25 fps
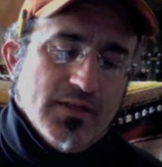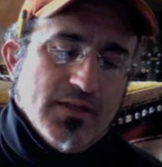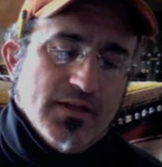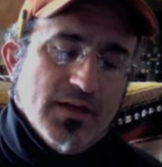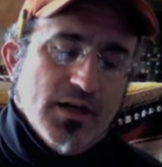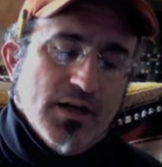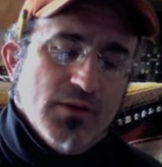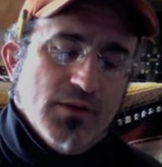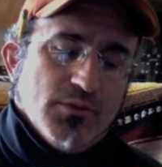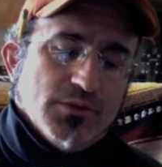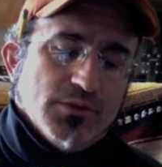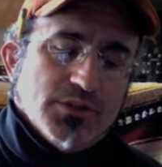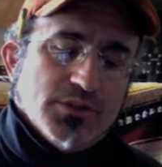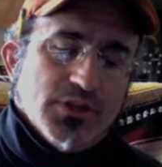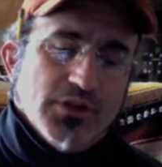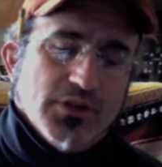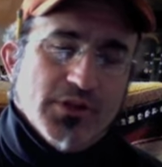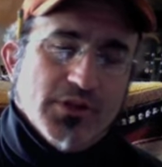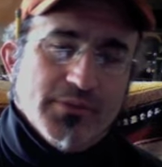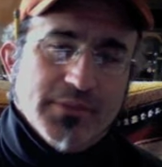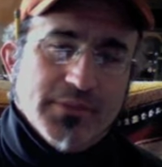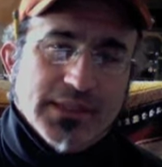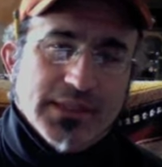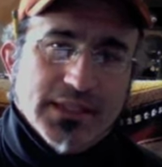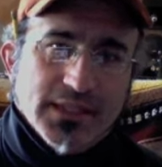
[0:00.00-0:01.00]
I will show you the
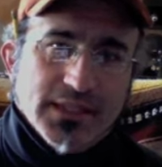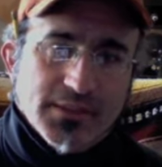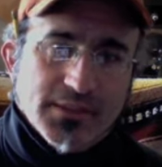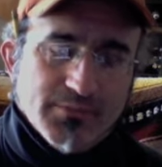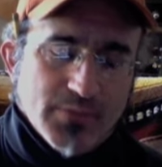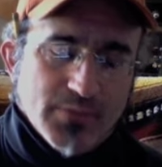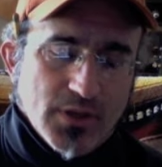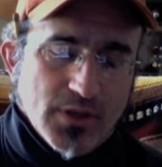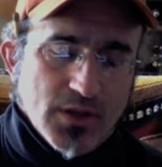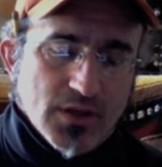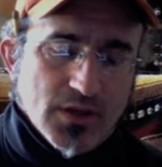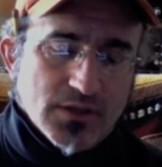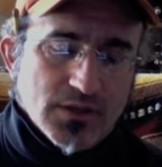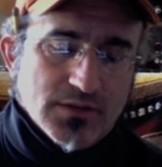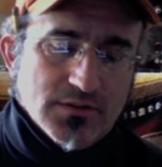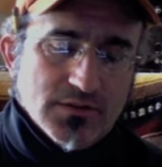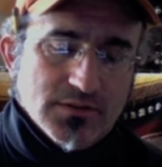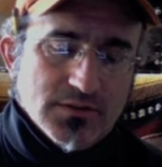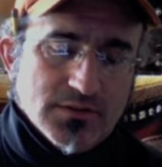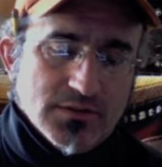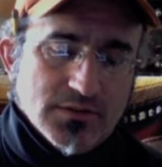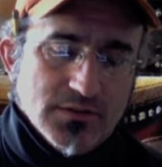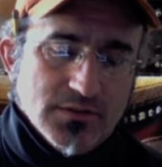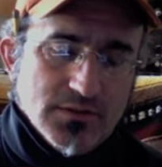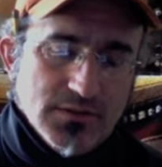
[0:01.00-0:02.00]
beginning
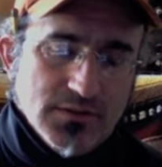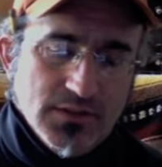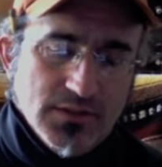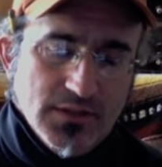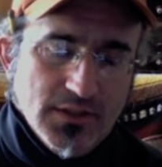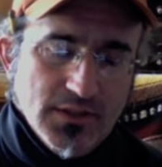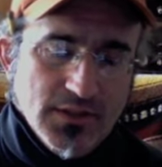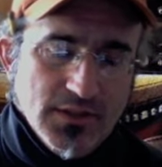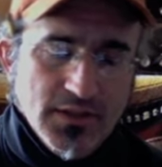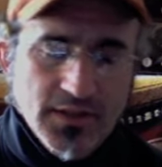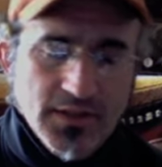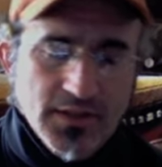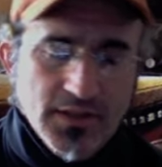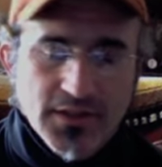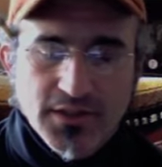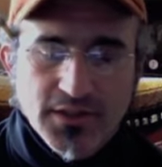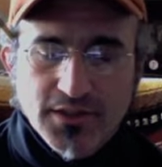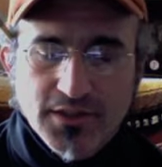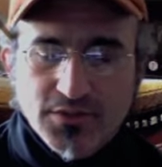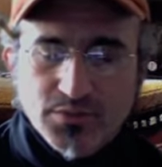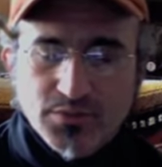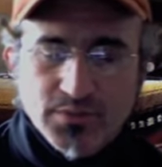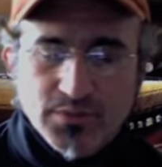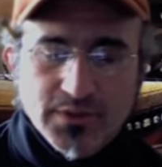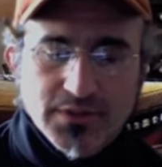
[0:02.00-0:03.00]
parts.
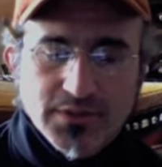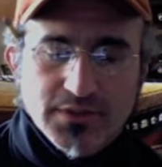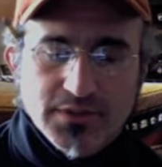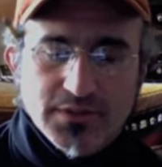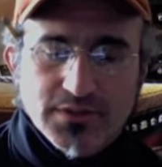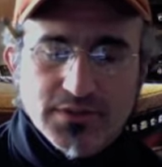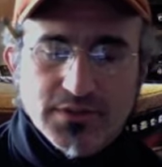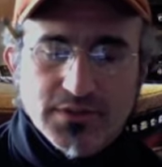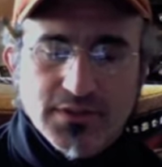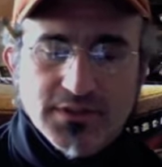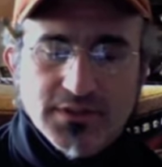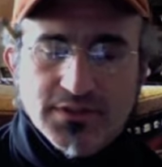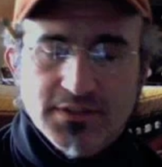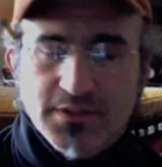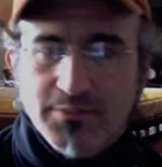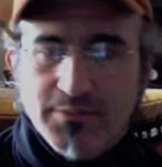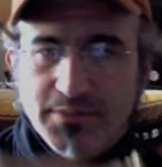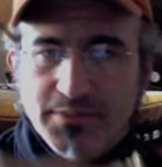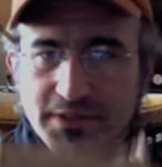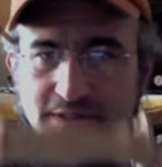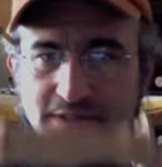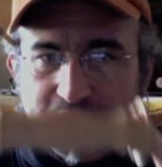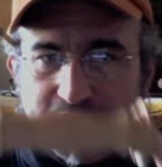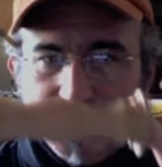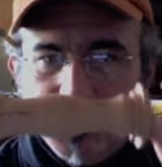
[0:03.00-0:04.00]
This is a
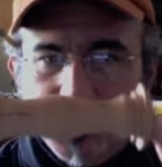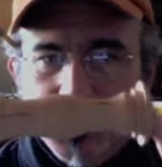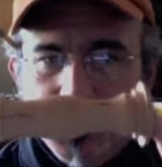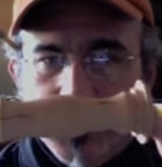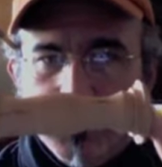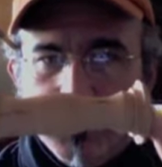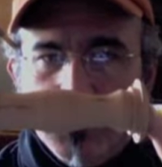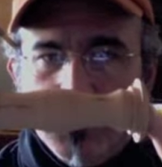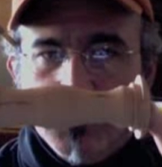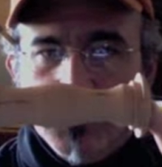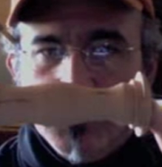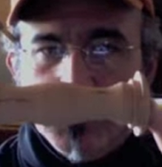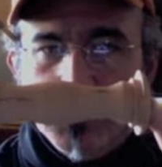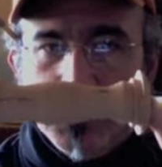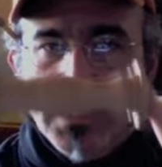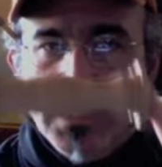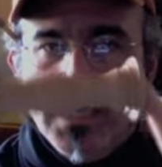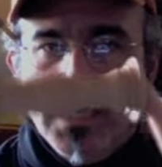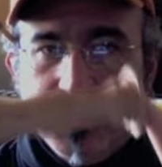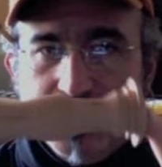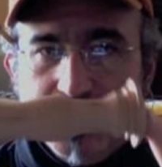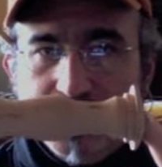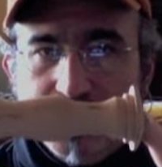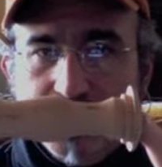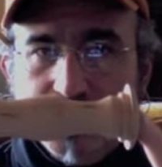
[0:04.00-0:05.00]
piece of cherry wood the
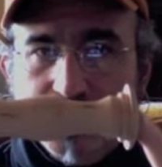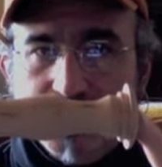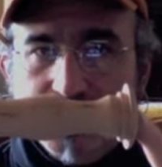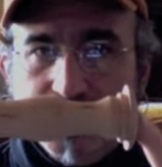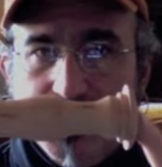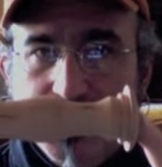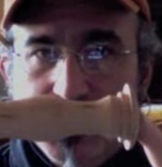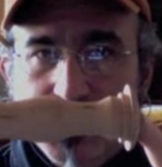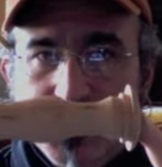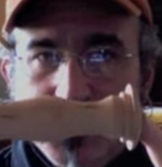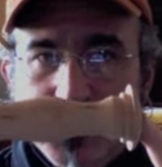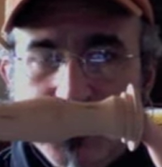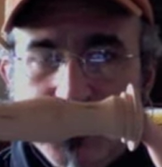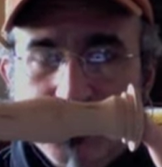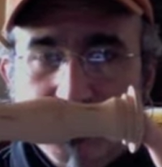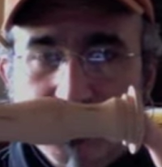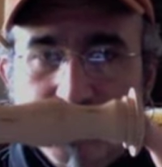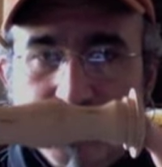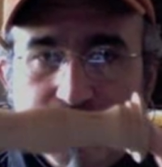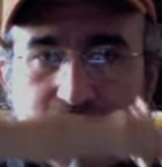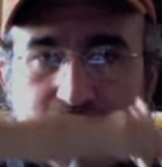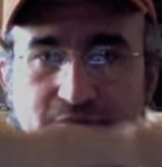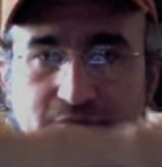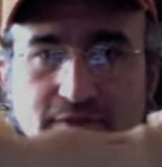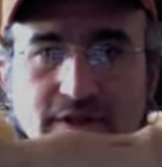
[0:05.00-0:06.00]
handle is made out of.
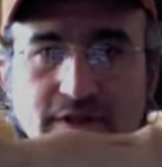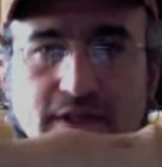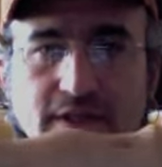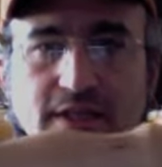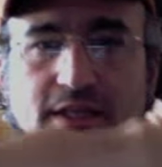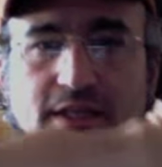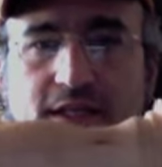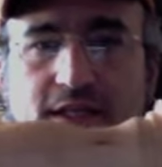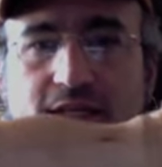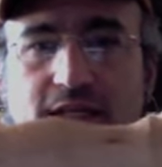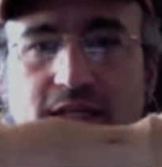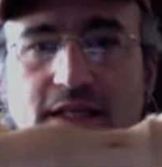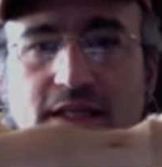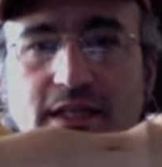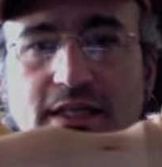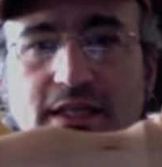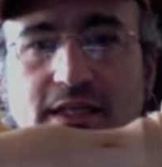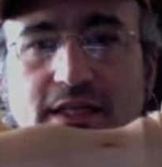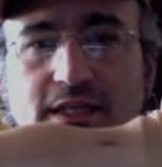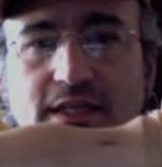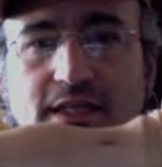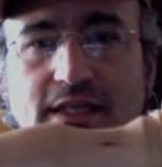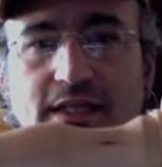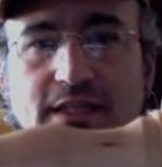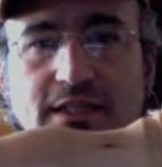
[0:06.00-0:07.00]

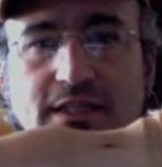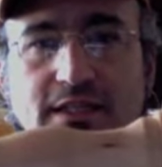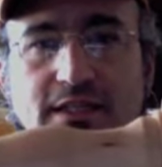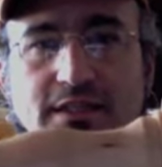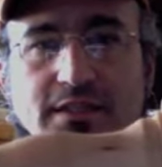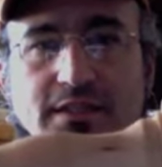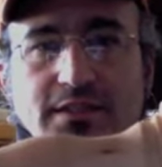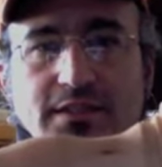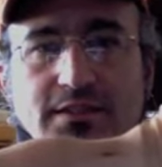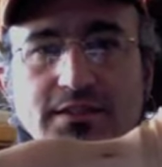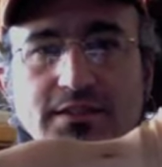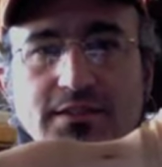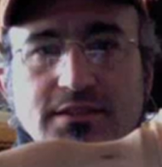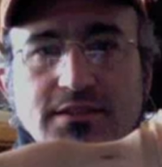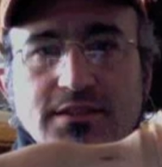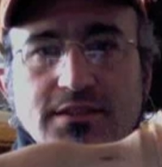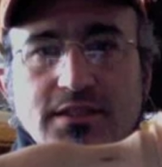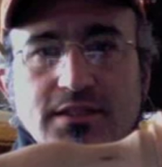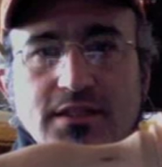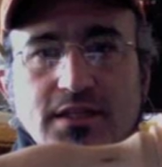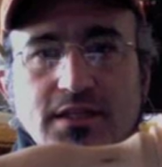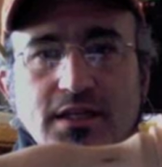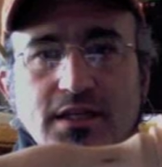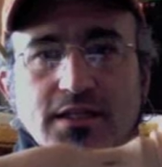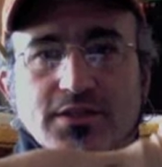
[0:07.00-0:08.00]

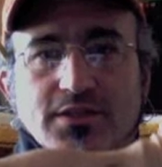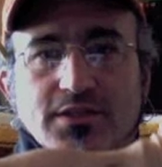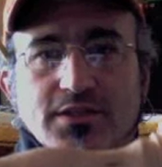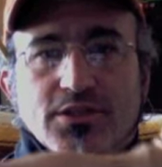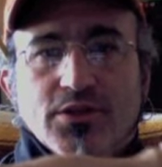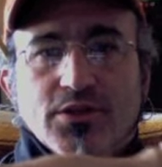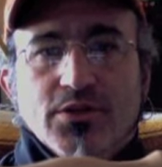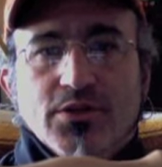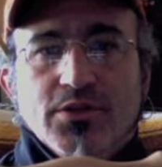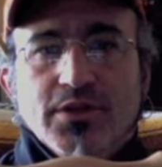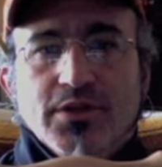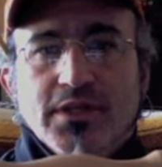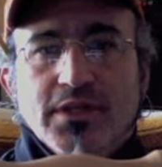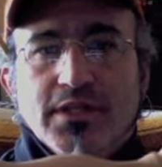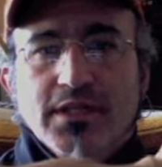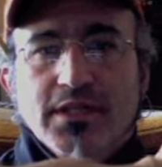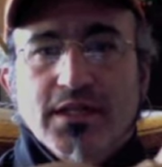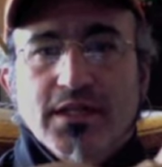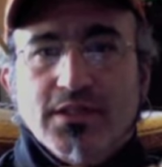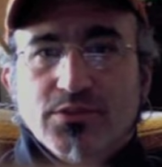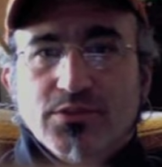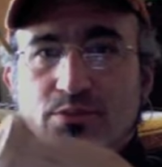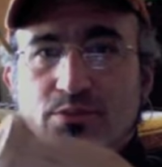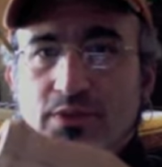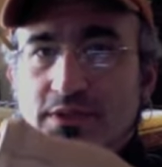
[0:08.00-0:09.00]
I turned it
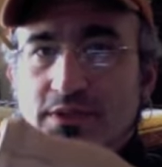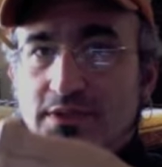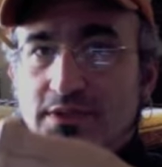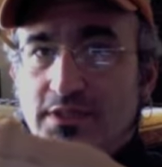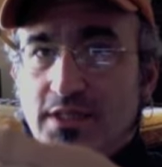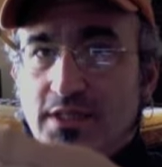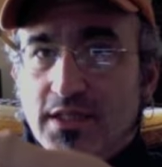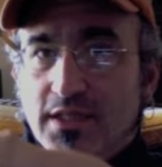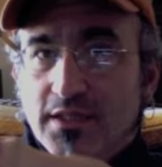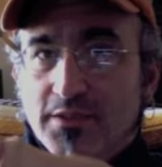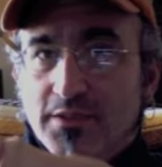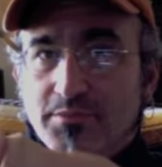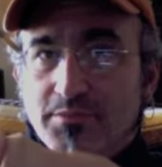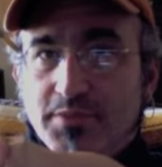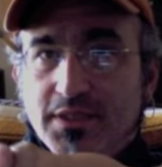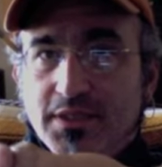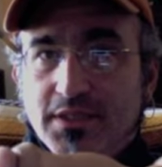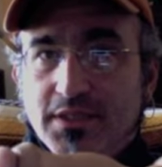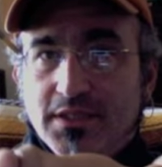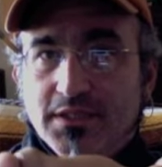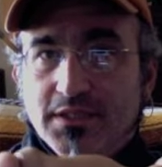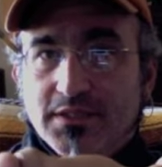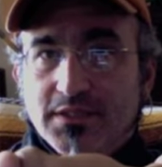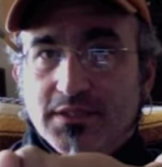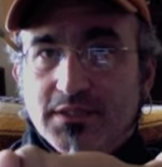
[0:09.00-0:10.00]
as one solid
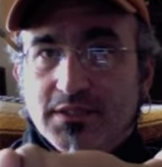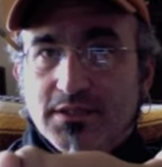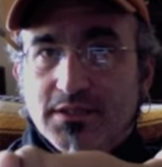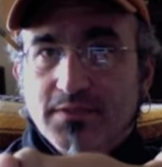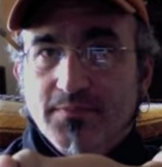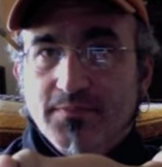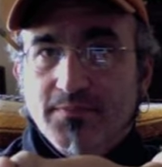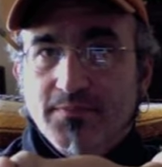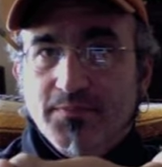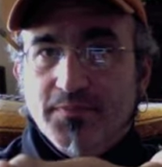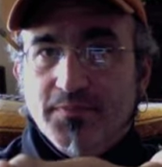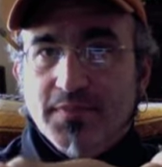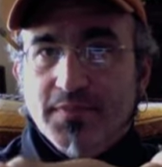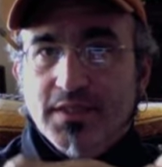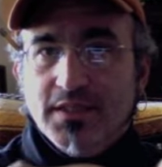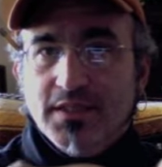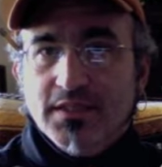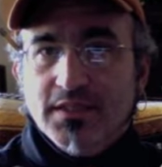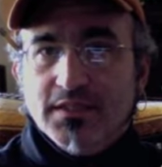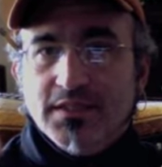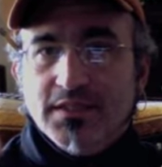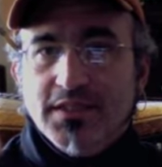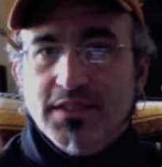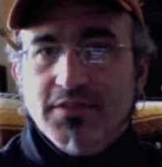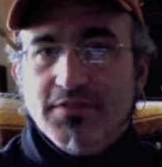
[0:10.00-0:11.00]
piece,
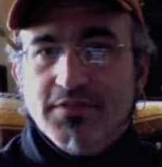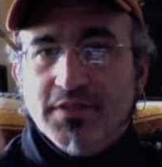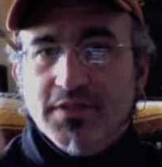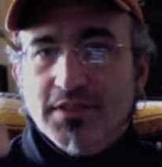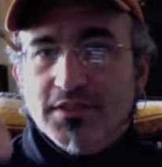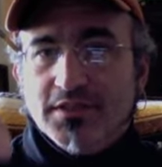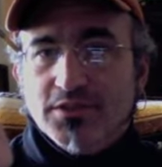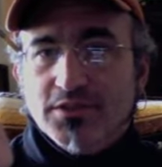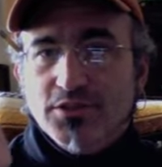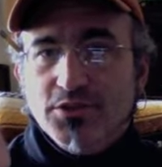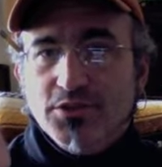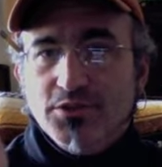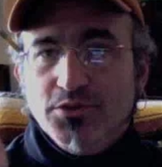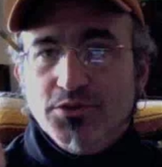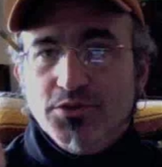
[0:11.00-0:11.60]
leaving 2